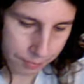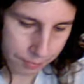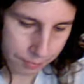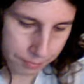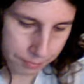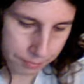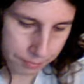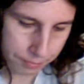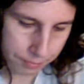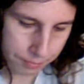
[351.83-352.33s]

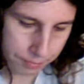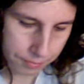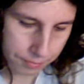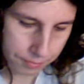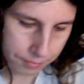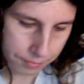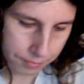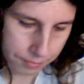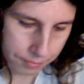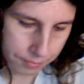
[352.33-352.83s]

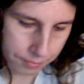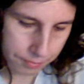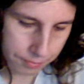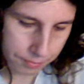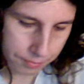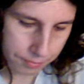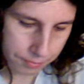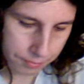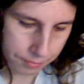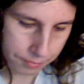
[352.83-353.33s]

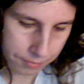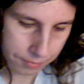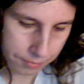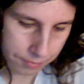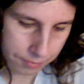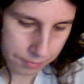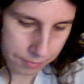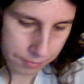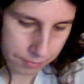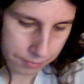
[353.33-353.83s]

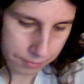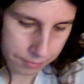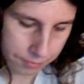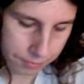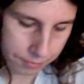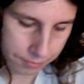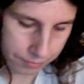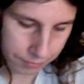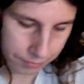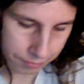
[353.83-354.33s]
[no speech]